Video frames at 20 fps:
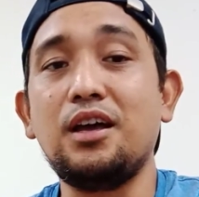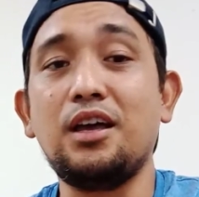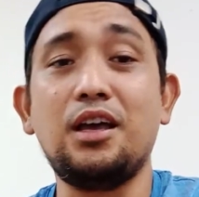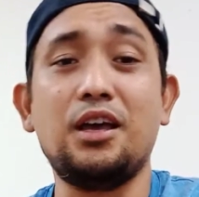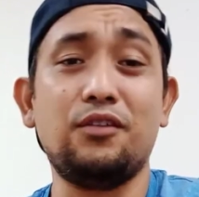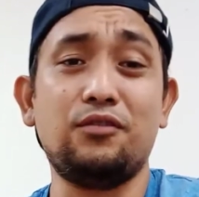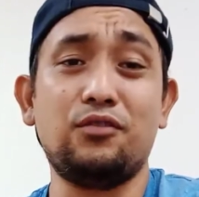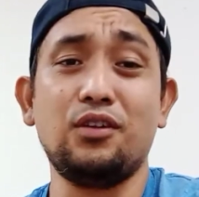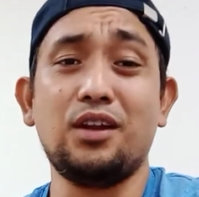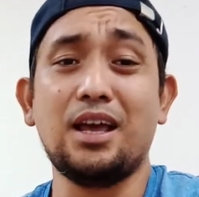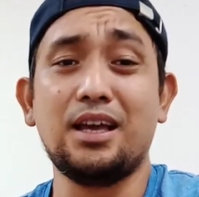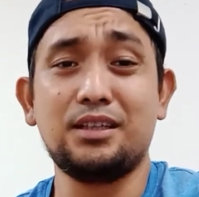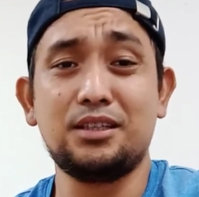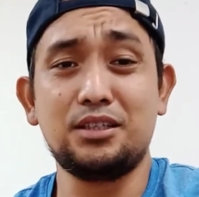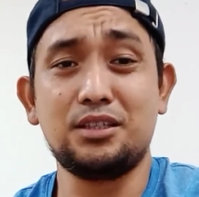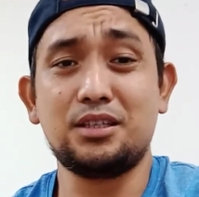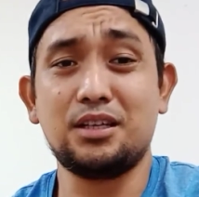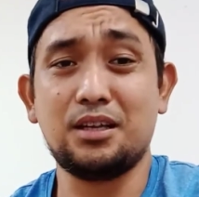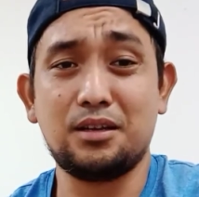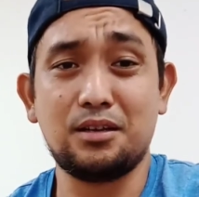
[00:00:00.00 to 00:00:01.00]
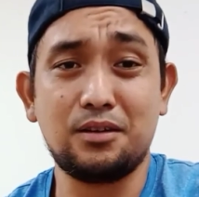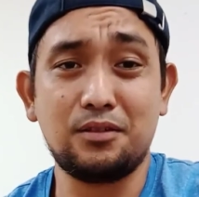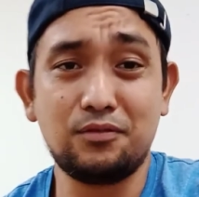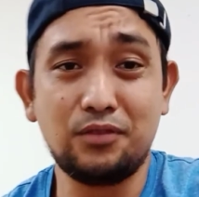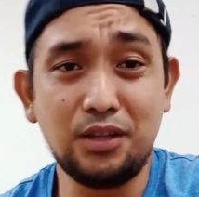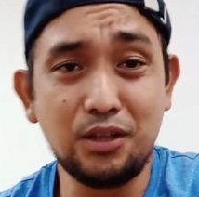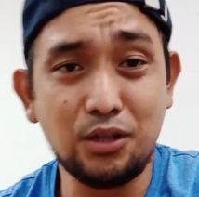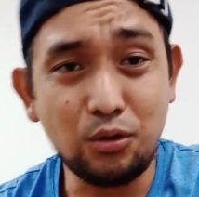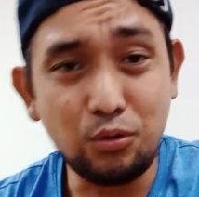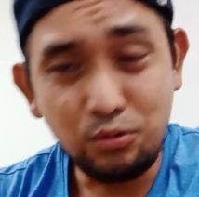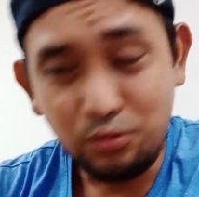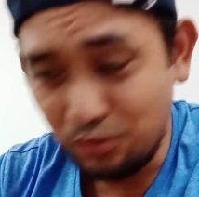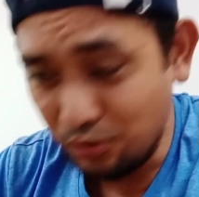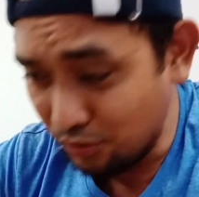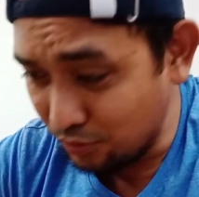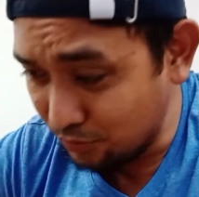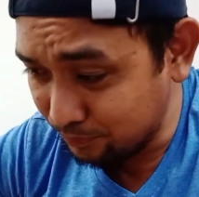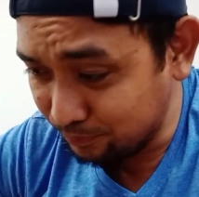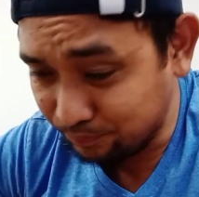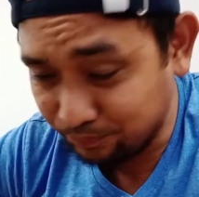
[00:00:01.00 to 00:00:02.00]
if you like this video,
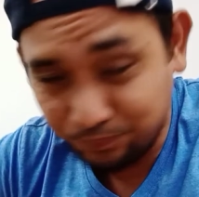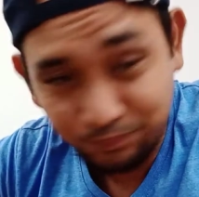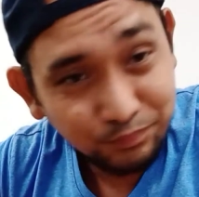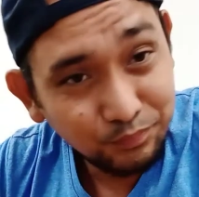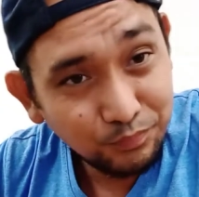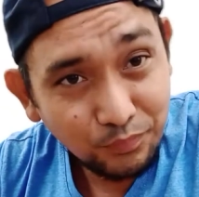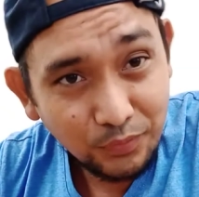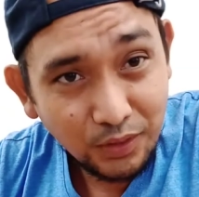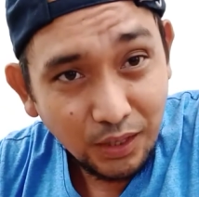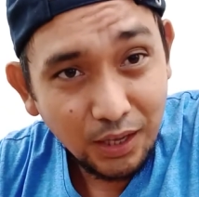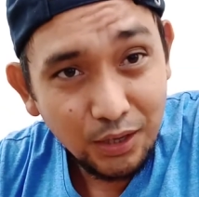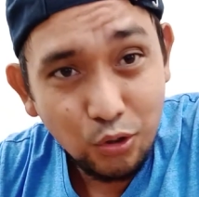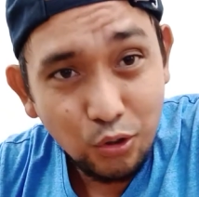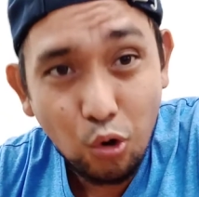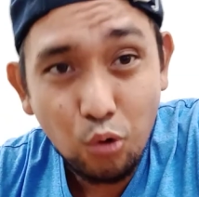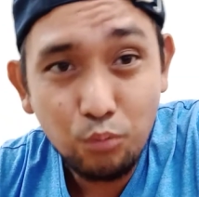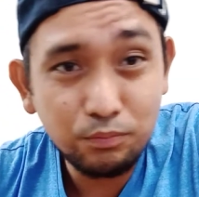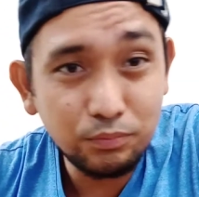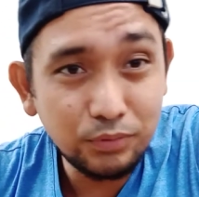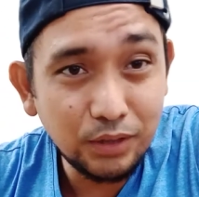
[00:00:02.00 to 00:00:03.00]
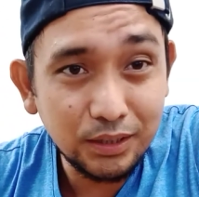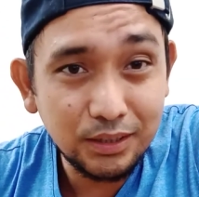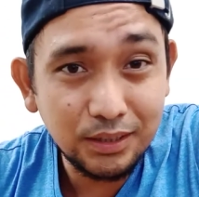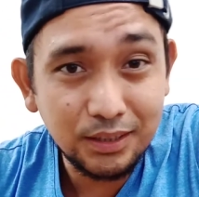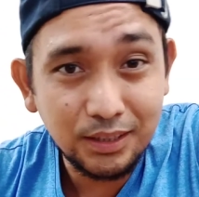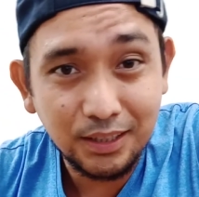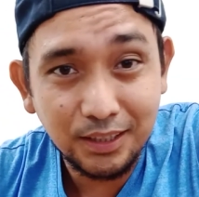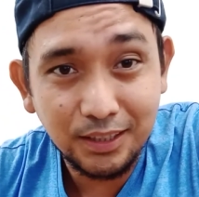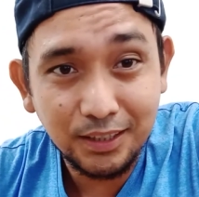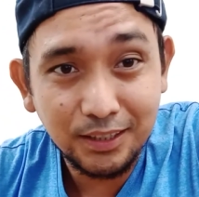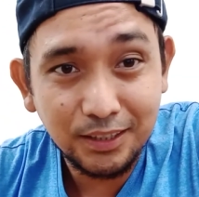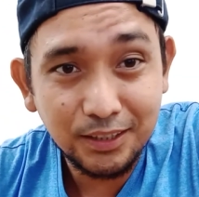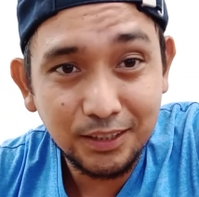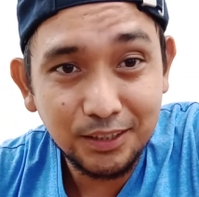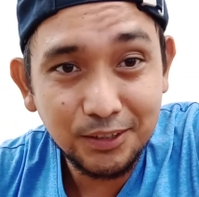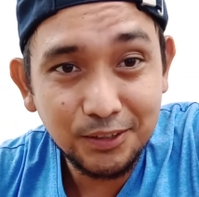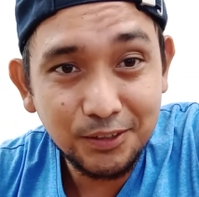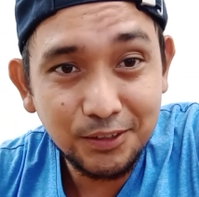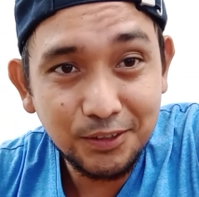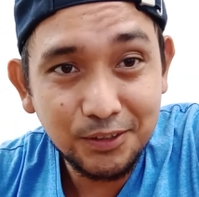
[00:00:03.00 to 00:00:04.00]
I hope that
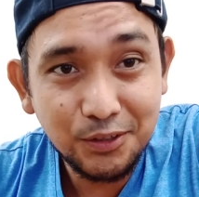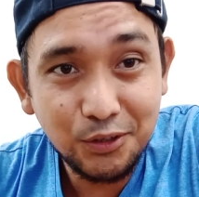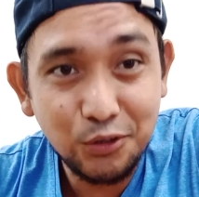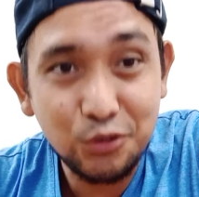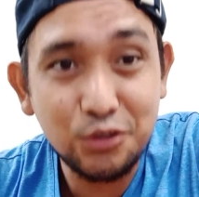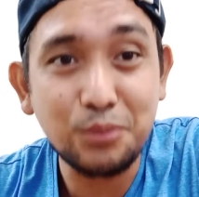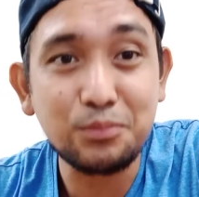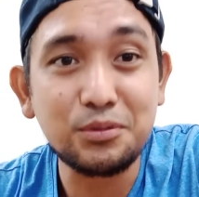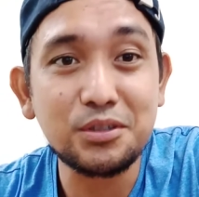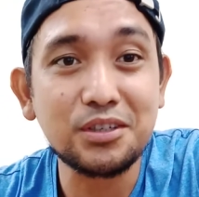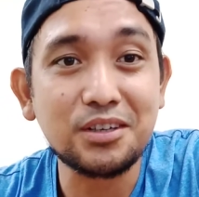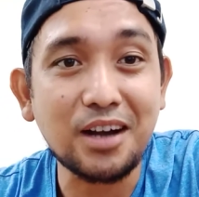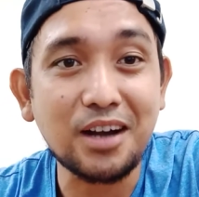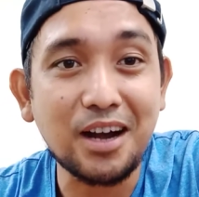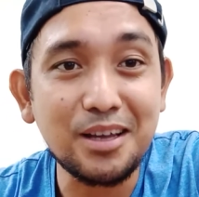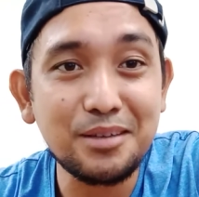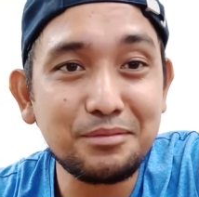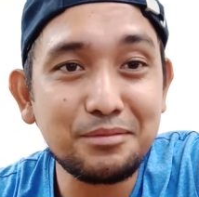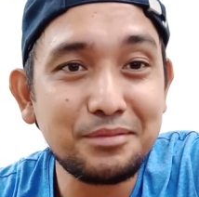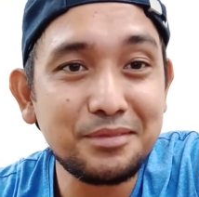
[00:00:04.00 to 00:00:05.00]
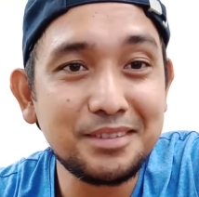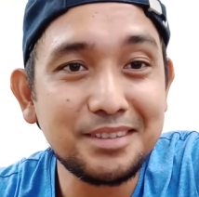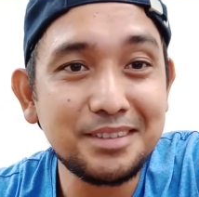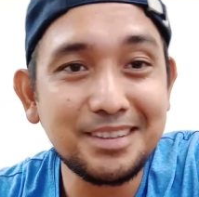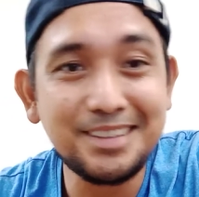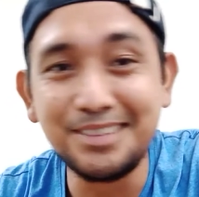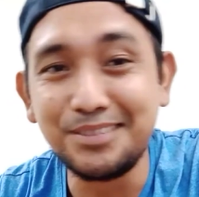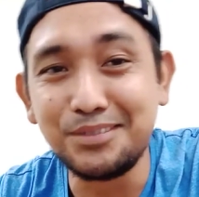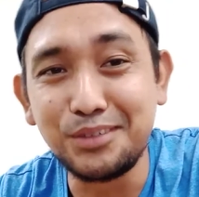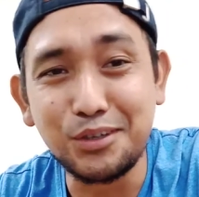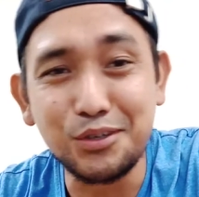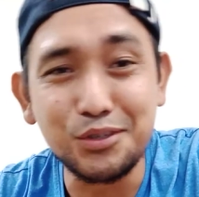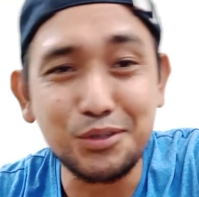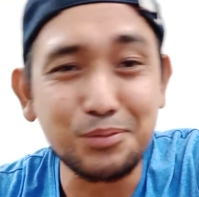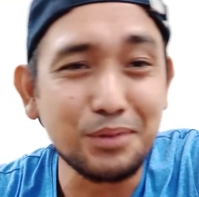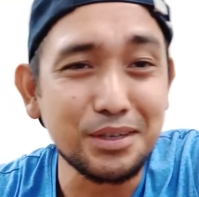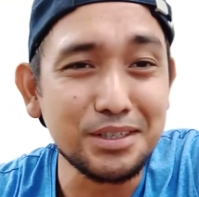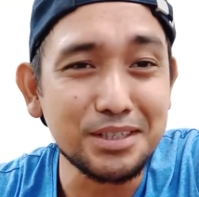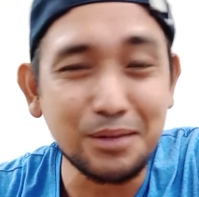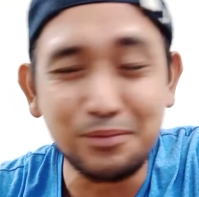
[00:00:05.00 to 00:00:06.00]
you subscribe because
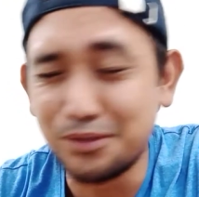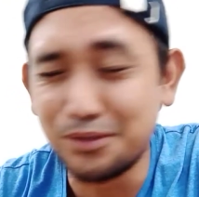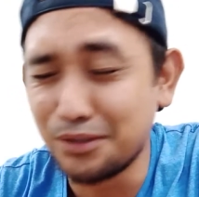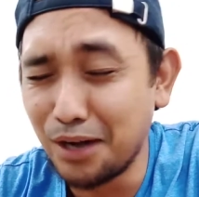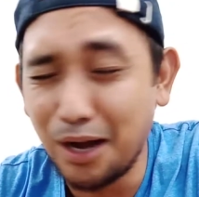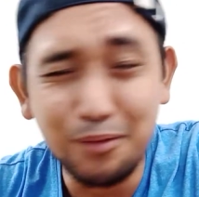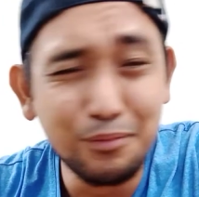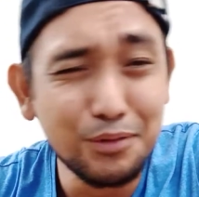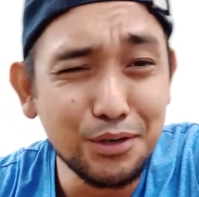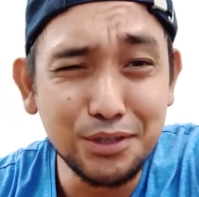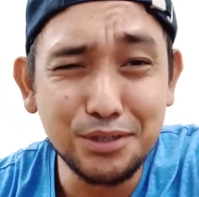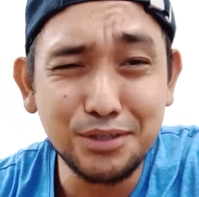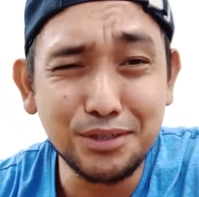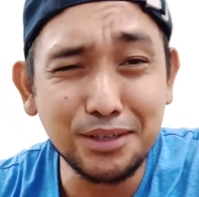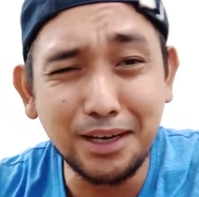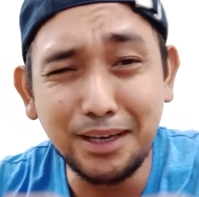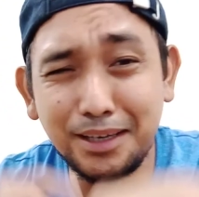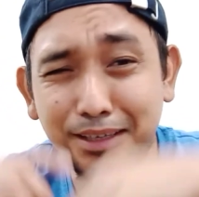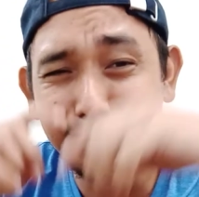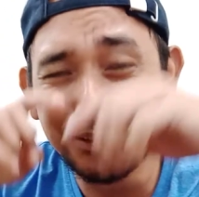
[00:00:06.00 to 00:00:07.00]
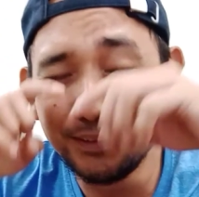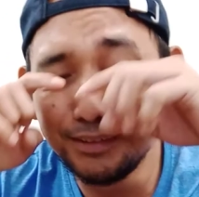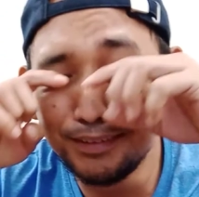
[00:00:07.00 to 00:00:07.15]
my subscribers really